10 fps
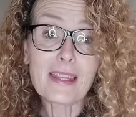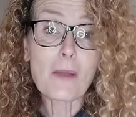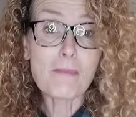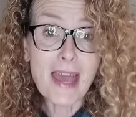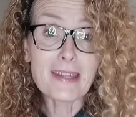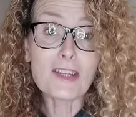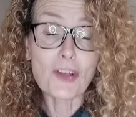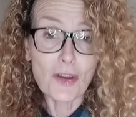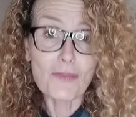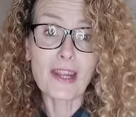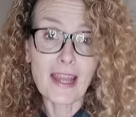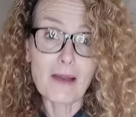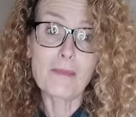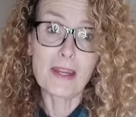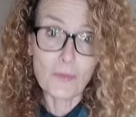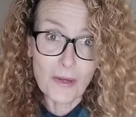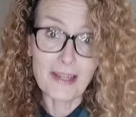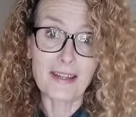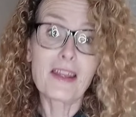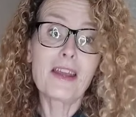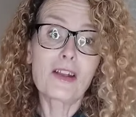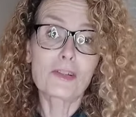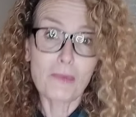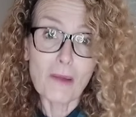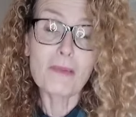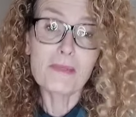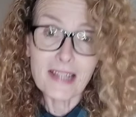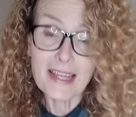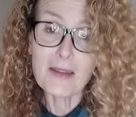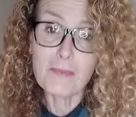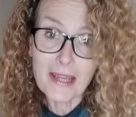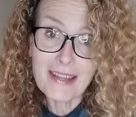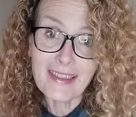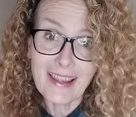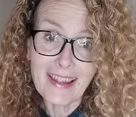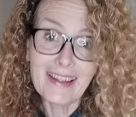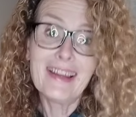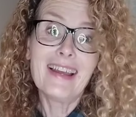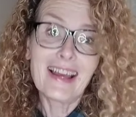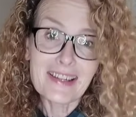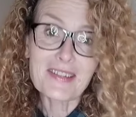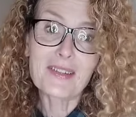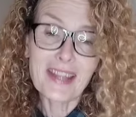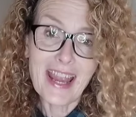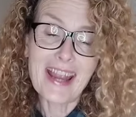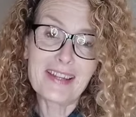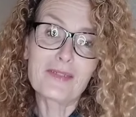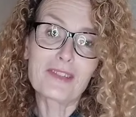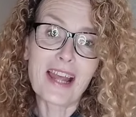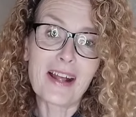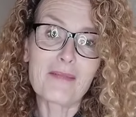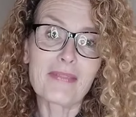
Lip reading: manage, overcome, and win, because problems are going to be there until the end of time.